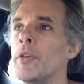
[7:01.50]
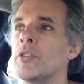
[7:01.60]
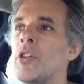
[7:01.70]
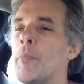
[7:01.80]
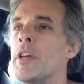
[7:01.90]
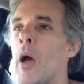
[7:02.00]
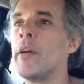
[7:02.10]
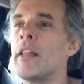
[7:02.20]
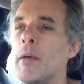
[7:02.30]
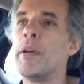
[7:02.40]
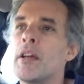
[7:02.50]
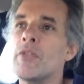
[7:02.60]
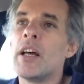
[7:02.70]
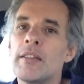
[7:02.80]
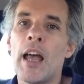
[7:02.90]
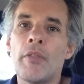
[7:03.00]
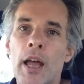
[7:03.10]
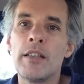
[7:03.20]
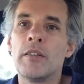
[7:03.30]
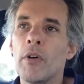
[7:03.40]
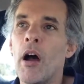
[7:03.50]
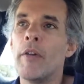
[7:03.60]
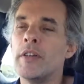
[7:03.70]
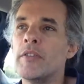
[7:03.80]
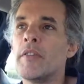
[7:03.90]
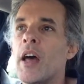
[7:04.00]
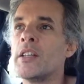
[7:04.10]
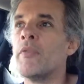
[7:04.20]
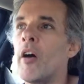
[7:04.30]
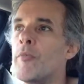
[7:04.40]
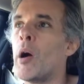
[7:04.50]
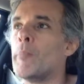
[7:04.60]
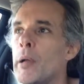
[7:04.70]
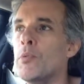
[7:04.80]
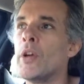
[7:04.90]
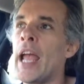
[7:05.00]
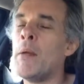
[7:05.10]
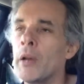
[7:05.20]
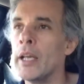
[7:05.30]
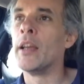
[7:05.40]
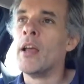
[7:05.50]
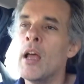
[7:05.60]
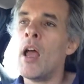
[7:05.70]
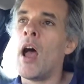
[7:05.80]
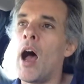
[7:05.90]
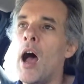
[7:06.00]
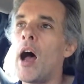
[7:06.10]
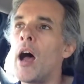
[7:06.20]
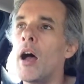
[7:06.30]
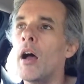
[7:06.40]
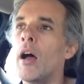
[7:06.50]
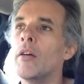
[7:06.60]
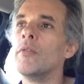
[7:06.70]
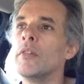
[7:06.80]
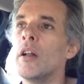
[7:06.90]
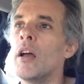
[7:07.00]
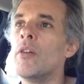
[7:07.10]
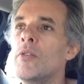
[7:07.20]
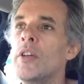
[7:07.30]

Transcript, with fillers: to stop going there because that's how they survive. Is that they survive by people gambling. Uh, you know,